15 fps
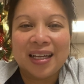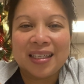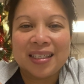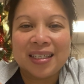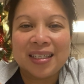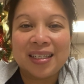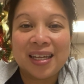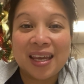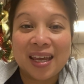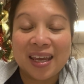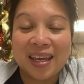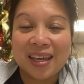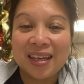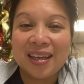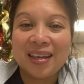
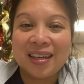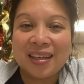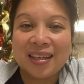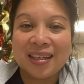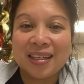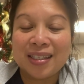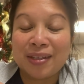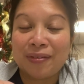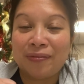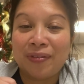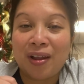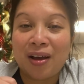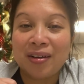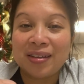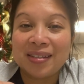Today is
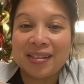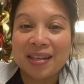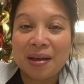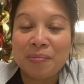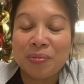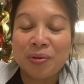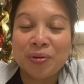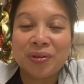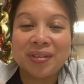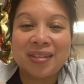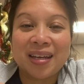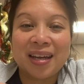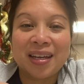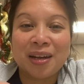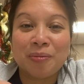Vlogcember,
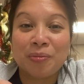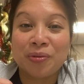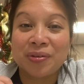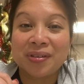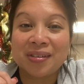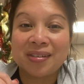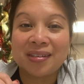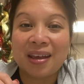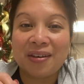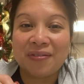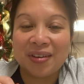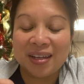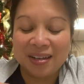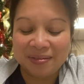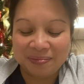day number
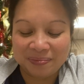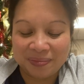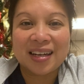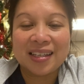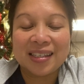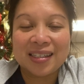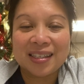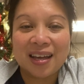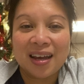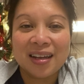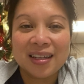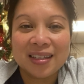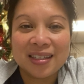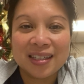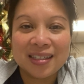7. I
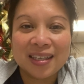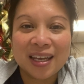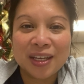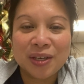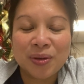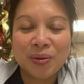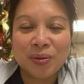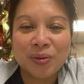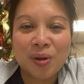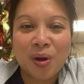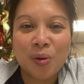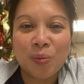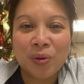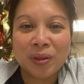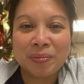decided to take you
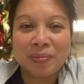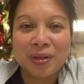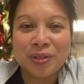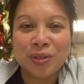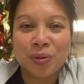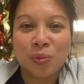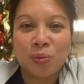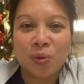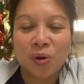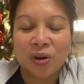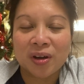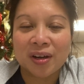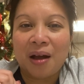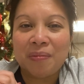along with me to work.